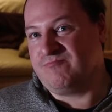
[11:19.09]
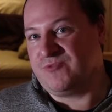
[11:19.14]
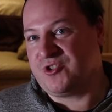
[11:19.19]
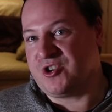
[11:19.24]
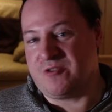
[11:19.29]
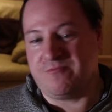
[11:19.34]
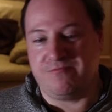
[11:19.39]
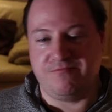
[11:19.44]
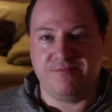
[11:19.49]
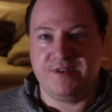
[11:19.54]

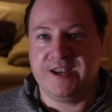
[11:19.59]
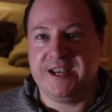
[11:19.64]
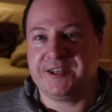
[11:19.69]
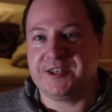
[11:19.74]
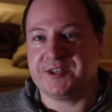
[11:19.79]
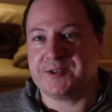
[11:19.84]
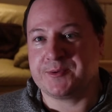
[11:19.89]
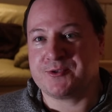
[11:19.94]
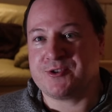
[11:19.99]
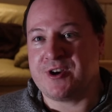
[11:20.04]
Sure,
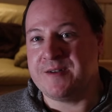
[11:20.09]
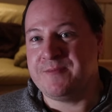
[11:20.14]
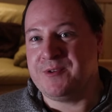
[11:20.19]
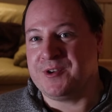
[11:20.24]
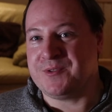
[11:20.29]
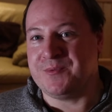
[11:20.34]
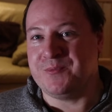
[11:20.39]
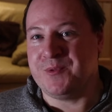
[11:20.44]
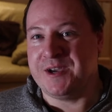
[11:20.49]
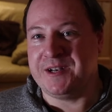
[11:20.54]
hit the subscribe
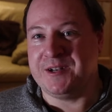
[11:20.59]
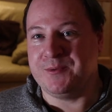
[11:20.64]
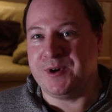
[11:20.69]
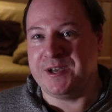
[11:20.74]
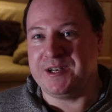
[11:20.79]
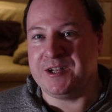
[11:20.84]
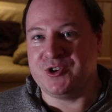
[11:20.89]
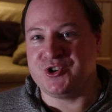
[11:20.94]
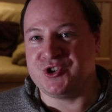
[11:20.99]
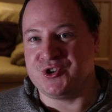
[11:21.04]
button. Why
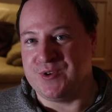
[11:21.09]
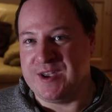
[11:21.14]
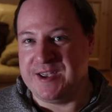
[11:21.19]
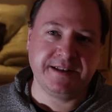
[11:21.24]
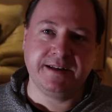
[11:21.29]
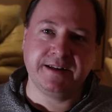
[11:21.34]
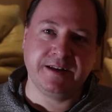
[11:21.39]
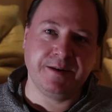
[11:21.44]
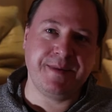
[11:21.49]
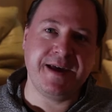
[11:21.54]
don't you?
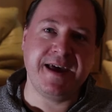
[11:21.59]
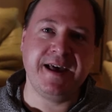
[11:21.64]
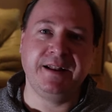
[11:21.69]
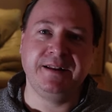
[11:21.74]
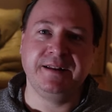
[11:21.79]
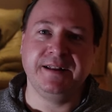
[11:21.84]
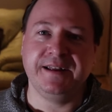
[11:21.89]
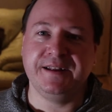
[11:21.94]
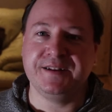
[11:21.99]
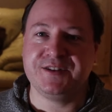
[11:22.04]
Hit the little
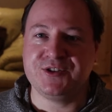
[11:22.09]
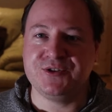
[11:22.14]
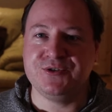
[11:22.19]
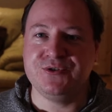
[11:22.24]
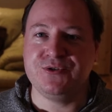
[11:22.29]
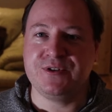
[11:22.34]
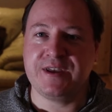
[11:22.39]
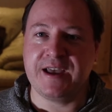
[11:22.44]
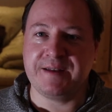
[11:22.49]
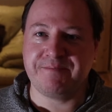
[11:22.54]
bell
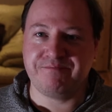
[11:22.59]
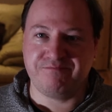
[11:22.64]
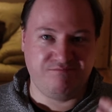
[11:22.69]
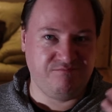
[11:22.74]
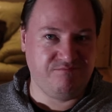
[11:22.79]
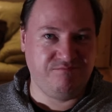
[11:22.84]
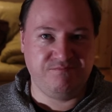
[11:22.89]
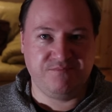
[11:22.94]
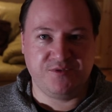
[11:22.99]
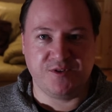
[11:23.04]
to get
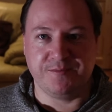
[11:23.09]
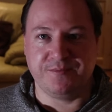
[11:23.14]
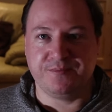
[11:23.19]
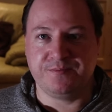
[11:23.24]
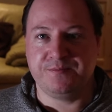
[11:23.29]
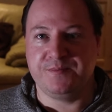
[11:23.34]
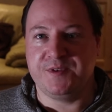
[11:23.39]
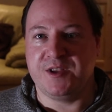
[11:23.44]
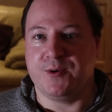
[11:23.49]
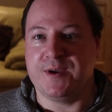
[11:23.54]

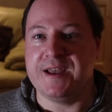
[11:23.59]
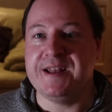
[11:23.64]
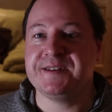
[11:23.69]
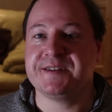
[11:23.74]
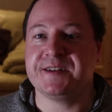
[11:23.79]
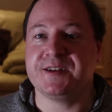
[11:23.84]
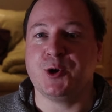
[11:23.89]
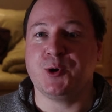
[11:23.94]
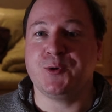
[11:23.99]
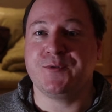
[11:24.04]

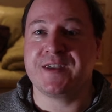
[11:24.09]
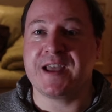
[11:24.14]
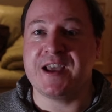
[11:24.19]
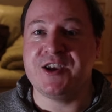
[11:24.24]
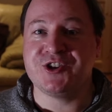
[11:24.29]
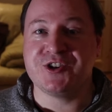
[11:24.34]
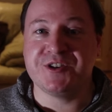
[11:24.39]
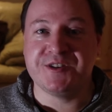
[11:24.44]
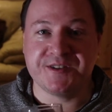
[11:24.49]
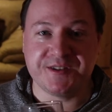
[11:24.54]
instant
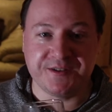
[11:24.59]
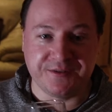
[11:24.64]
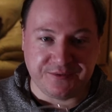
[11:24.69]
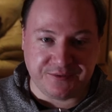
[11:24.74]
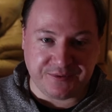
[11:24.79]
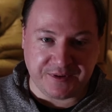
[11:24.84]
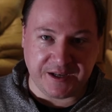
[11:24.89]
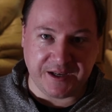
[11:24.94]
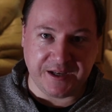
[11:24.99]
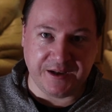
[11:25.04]
notifications
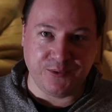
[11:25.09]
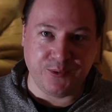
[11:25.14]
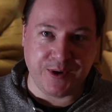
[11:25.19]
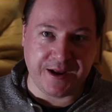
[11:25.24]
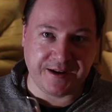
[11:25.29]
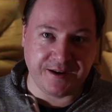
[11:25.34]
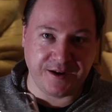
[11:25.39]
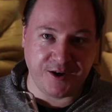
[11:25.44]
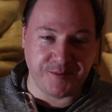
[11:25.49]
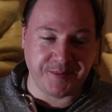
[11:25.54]
of
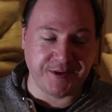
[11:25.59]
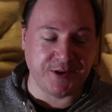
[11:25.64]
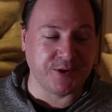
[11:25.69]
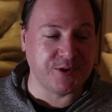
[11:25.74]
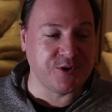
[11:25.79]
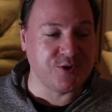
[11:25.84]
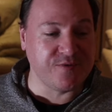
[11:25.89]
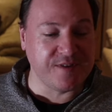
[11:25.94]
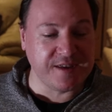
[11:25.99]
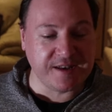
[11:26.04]
when I
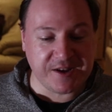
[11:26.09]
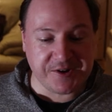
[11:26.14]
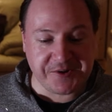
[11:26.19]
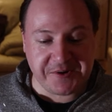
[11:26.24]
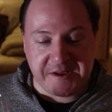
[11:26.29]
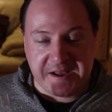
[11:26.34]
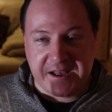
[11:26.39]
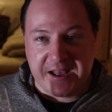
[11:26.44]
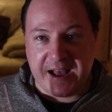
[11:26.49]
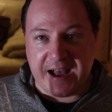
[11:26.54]
upload a new
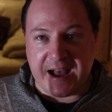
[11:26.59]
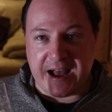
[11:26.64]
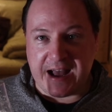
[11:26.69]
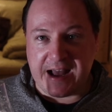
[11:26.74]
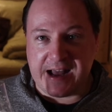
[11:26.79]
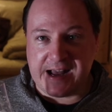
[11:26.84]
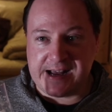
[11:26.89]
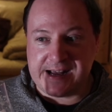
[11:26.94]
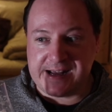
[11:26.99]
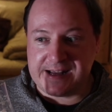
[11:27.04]
video,
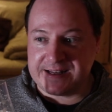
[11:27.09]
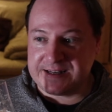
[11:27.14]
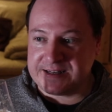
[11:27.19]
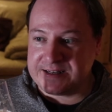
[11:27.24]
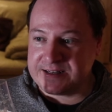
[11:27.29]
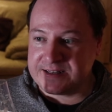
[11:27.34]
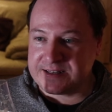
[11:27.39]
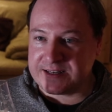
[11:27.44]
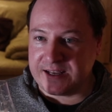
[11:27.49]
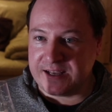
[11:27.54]

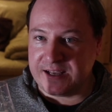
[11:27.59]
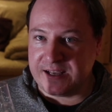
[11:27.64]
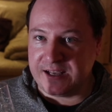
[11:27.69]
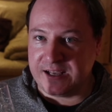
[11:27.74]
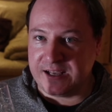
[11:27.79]
and